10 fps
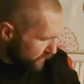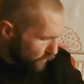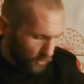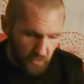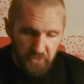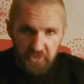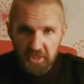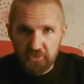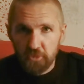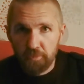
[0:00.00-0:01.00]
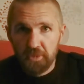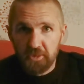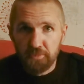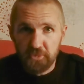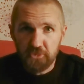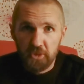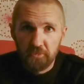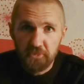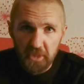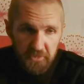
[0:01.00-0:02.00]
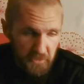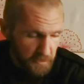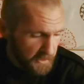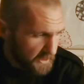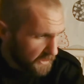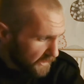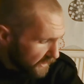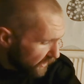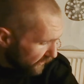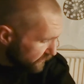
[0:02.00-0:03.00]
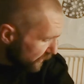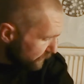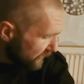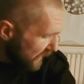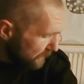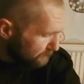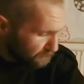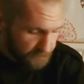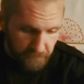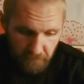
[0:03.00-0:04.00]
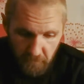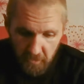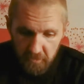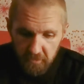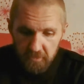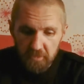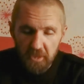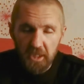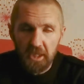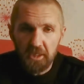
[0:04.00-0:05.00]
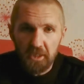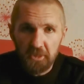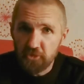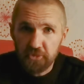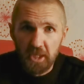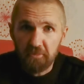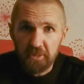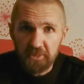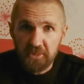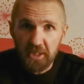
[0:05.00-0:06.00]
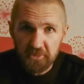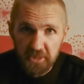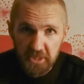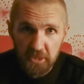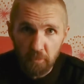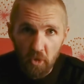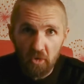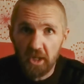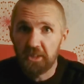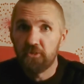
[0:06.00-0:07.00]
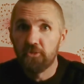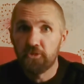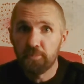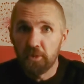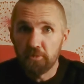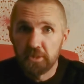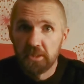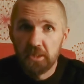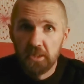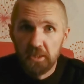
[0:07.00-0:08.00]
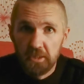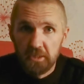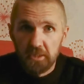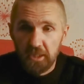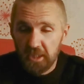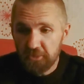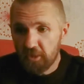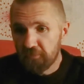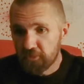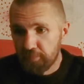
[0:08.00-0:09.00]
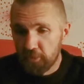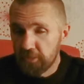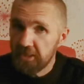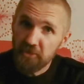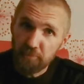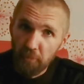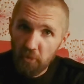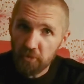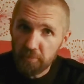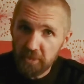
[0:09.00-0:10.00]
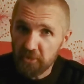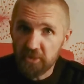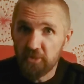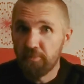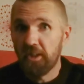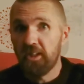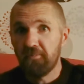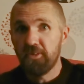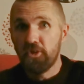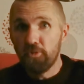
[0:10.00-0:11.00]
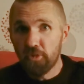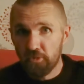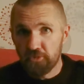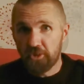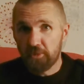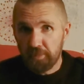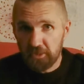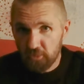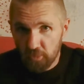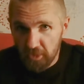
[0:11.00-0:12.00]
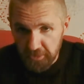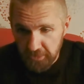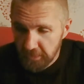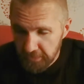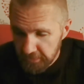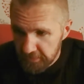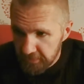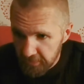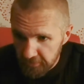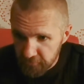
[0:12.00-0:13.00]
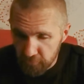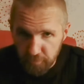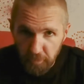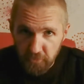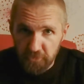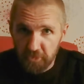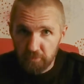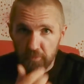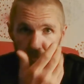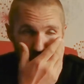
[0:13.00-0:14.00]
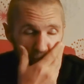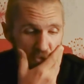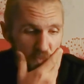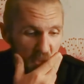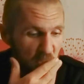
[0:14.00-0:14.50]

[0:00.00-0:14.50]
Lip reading: cook setup, that's my stove setup. On top of that, I just carry a titanium long handled spoon. I do have the spoon and the spork, because I do plan on having noodles on the Pendle Way, so a spoon is not going to be much use to me.